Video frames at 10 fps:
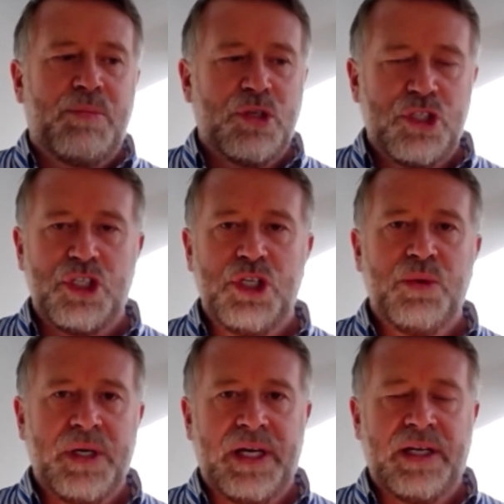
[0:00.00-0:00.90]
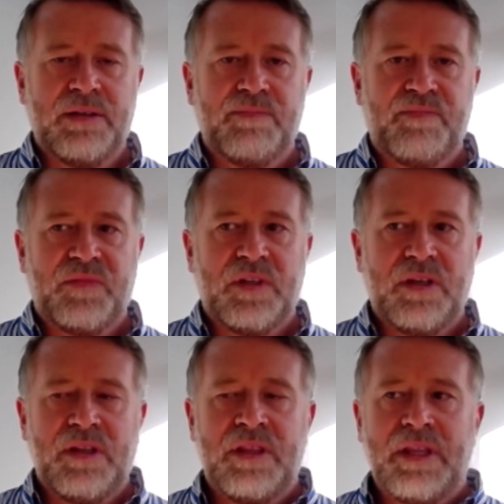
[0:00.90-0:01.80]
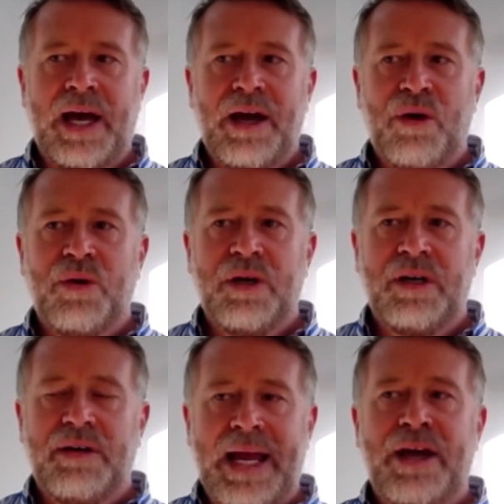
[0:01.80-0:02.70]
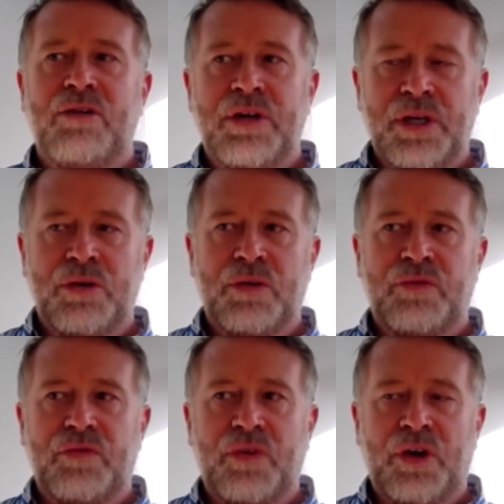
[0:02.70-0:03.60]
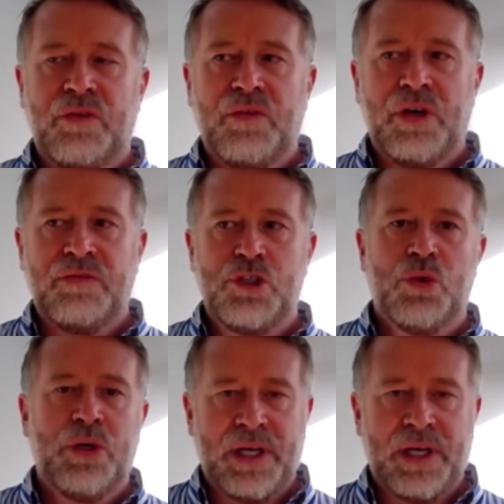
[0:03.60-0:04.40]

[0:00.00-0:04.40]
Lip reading: pursuing our area of joy,